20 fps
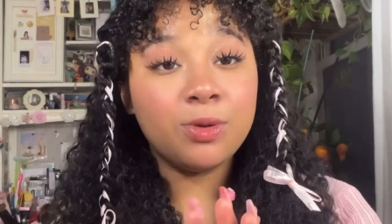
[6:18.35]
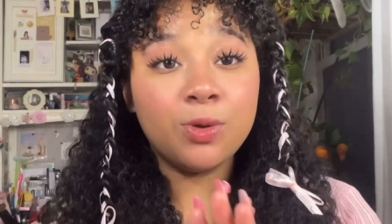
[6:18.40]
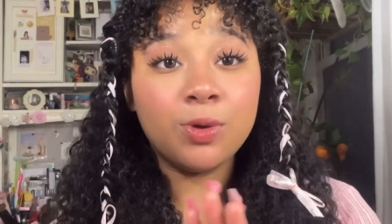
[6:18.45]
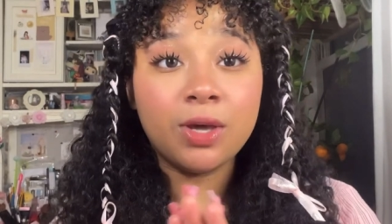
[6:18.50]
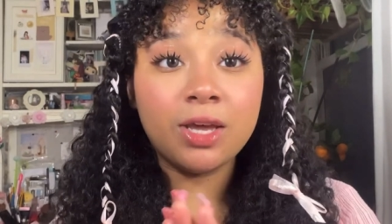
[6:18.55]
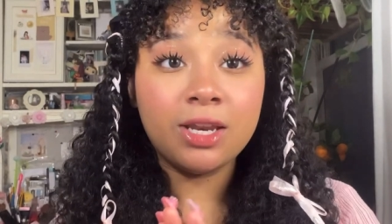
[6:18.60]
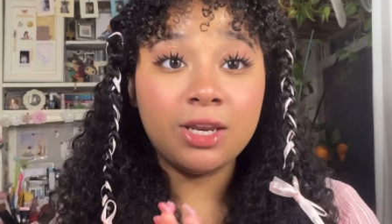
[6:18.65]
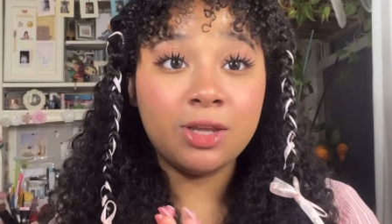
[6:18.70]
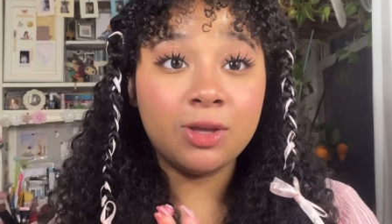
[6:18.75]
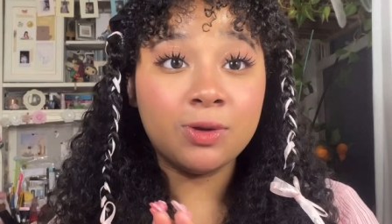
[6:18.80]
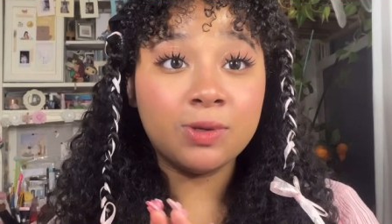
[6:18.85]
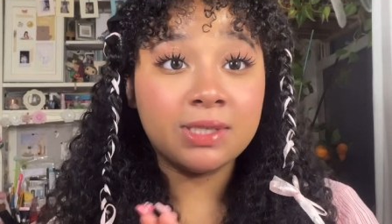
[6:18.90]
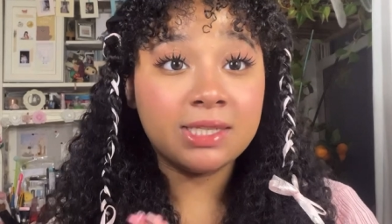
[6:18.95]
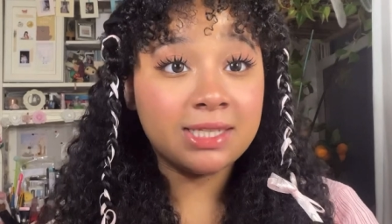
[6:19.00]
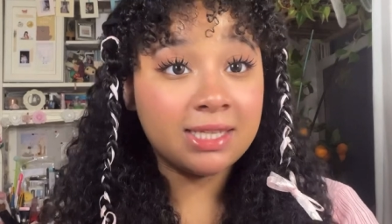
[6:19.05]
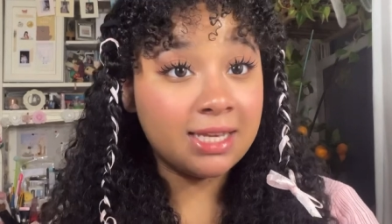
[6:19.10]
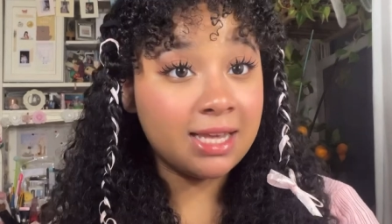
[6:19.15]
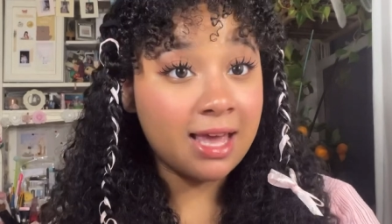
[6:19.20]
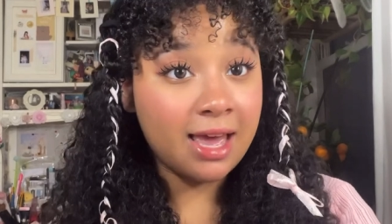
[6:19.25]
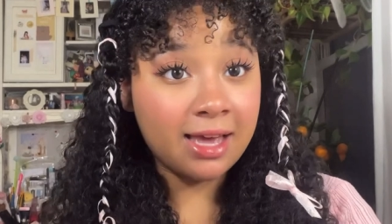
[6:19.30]
you can use
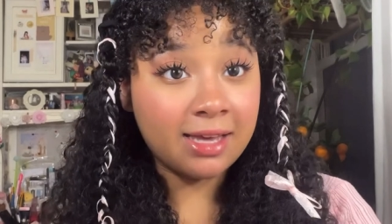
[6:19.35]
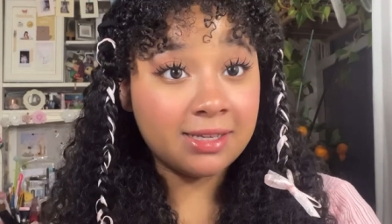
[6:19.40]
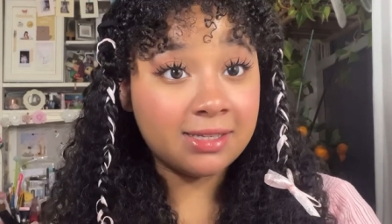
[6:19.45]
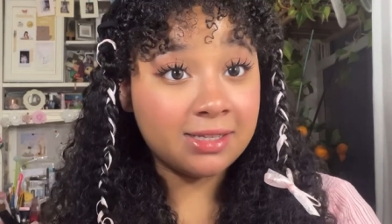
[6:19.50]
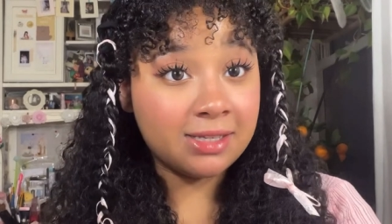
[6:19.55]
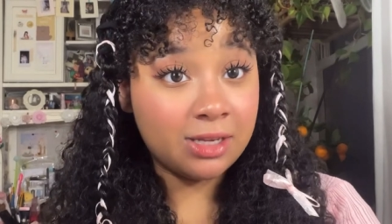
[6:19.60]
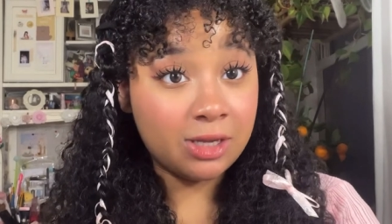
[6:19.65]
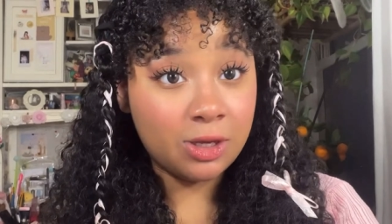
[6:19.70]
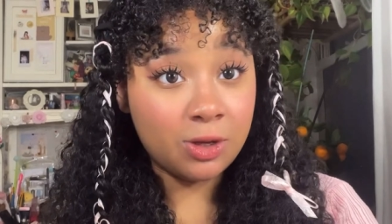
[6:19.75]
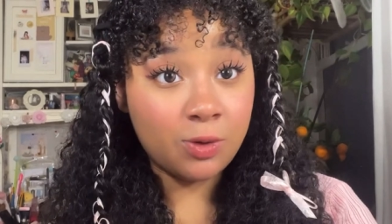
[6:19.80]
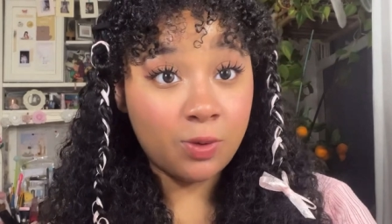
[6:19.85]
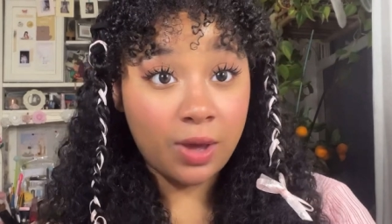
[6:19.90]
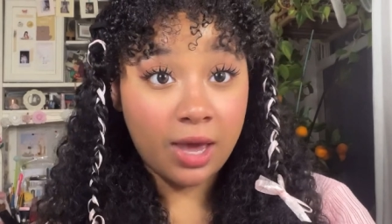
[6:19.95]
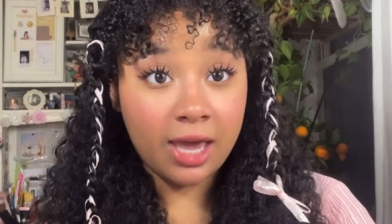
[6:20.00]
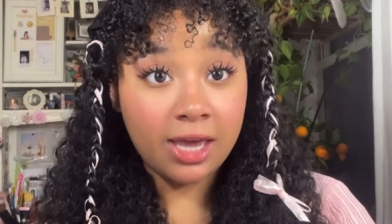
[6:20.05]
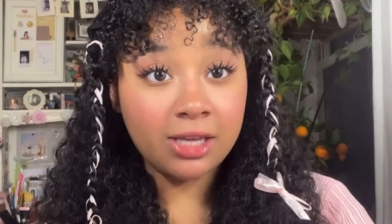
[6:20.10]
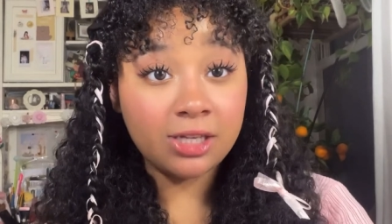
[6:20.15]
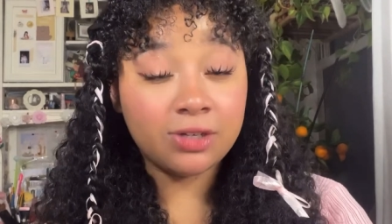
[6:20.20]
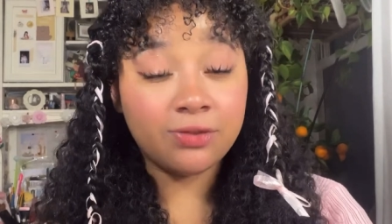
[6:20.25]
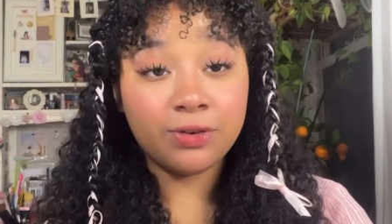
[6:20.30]

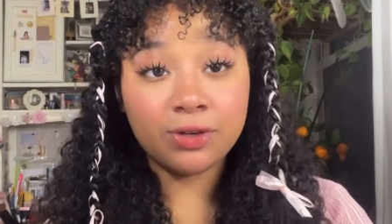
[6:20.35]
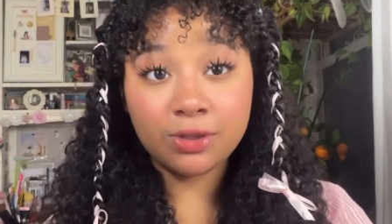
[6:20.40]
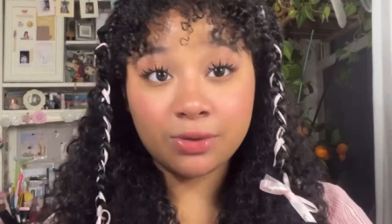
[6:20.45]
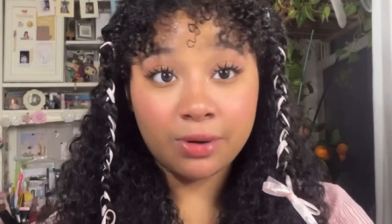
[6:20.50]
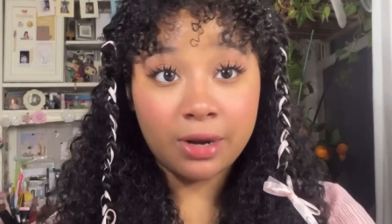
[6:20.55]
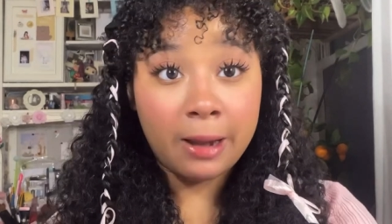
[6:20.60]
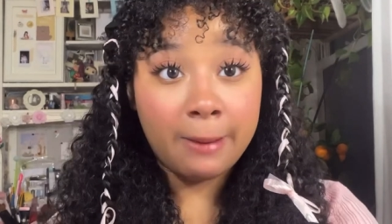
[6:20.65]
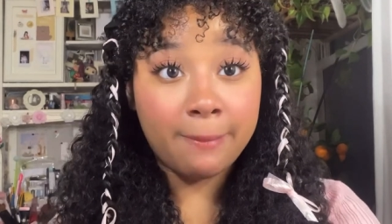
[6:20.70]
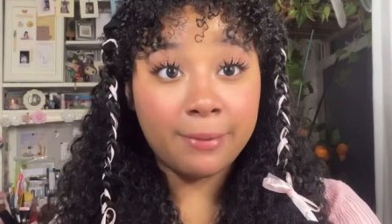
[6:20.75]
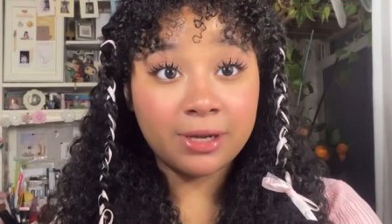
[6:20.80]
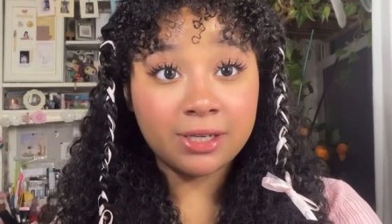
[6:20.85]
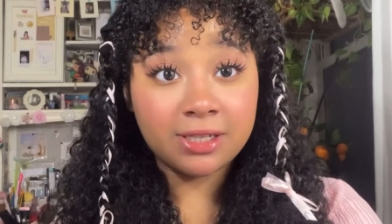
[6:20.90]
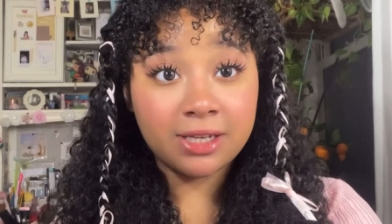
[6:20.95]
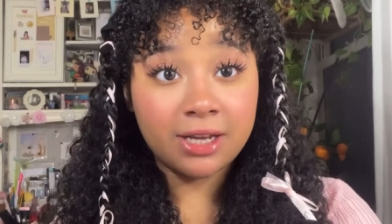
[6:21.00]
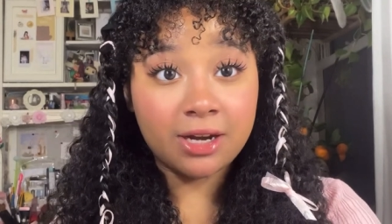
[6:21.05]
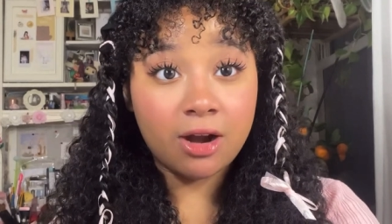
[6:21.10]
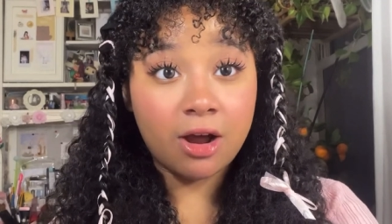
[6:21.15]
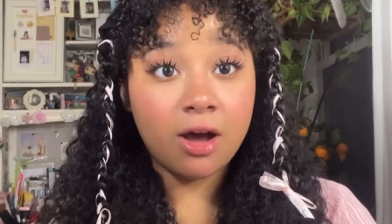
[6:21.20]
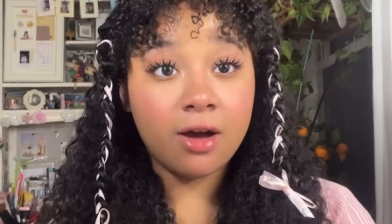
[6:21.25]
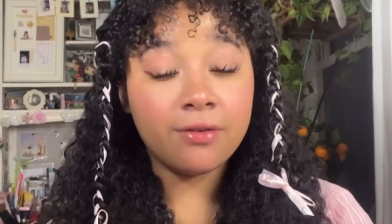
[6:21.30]
CXDUH for
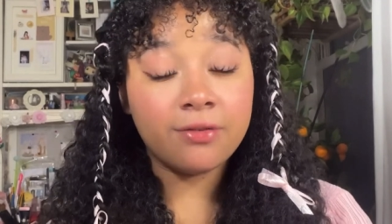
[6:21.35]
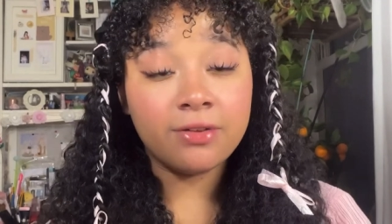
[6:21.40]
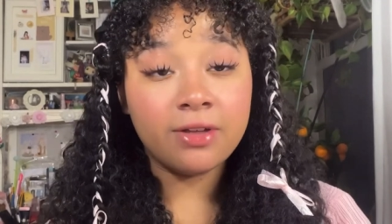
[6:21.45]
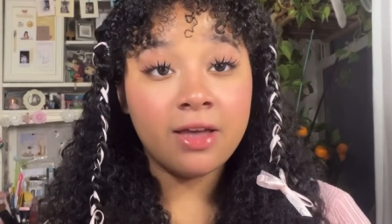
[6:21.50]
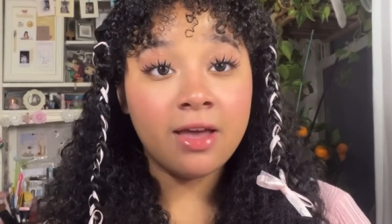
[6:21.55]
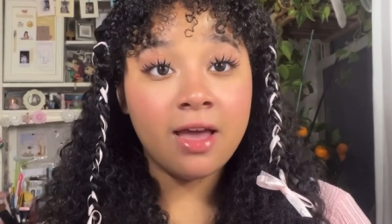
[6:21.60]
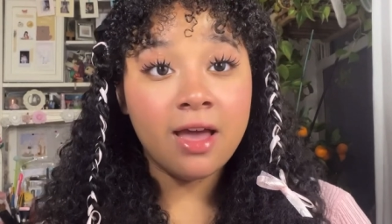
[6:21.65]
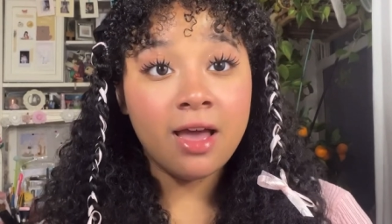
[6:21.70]
20% off